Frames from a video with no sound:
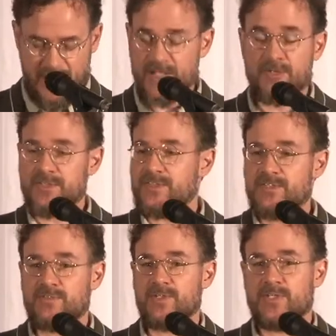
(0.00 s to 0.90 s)
and I noticed
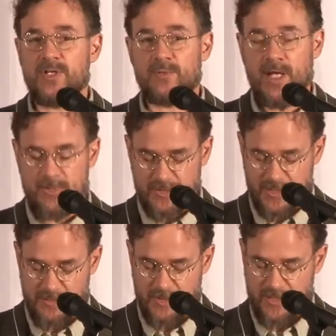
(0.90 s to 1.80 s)
this very young when I was
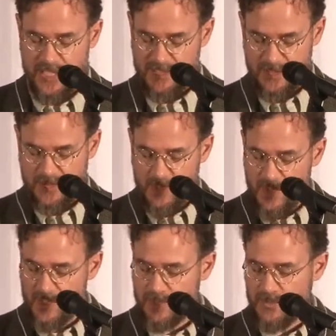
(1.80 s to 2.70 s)
only about 19 or
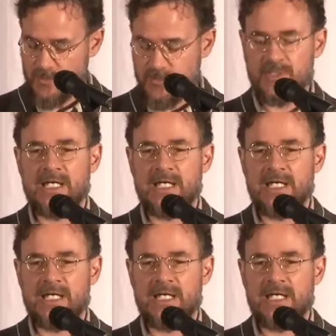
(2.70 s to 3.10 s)
20 years old,